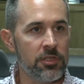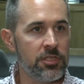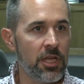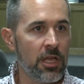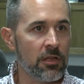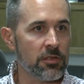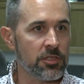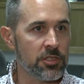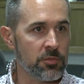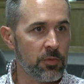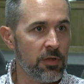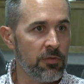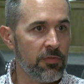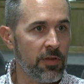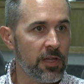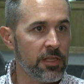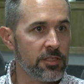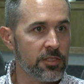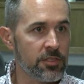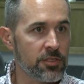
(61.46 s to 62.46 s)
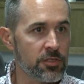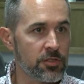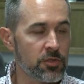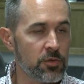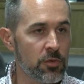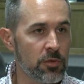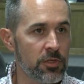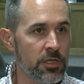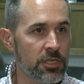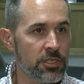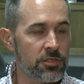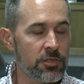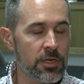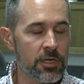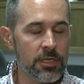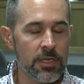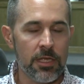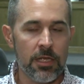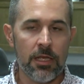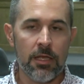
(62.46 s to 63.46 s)
the challenges we face as a school
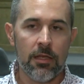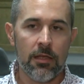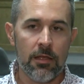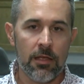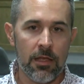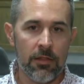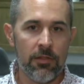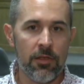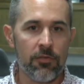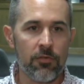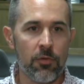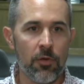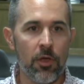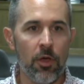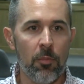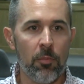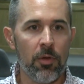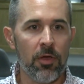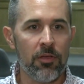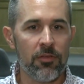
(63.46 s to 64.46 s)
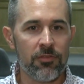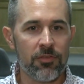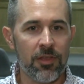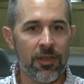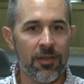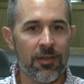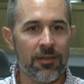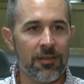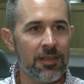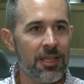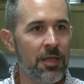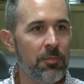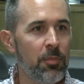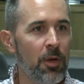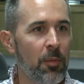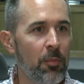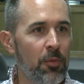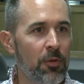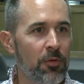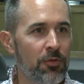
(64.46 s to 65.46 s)
district, and this will help us uh,
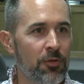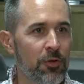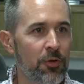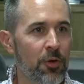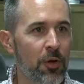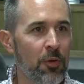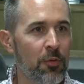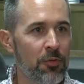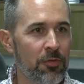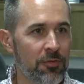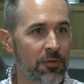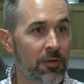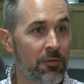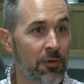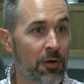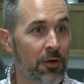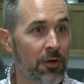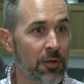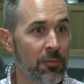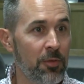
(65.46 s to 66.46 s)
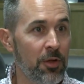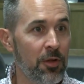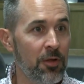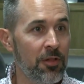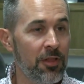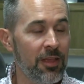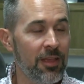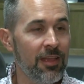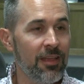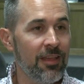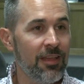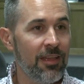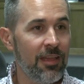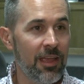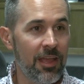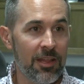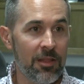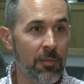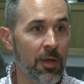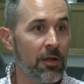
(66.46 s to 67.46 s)
keep up with the growth of our community
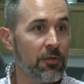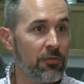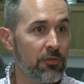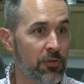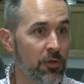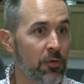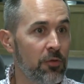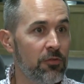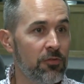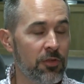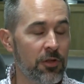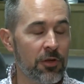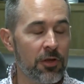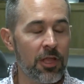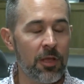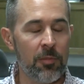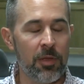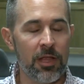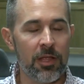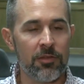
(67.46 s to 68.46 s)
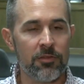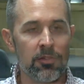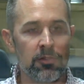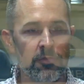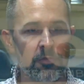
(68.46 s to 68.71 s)
and the amount of students that are coming into